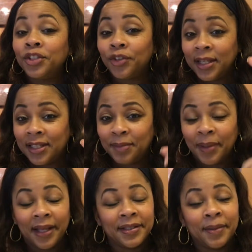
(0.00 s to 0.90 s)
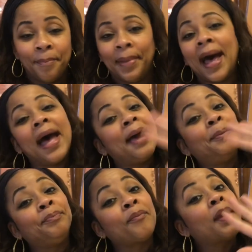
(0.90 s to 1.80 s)
on Tracie's Place.
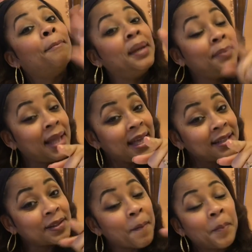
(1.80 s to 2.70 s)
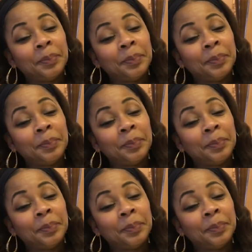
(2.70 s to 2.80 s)
Bye. Be blessed.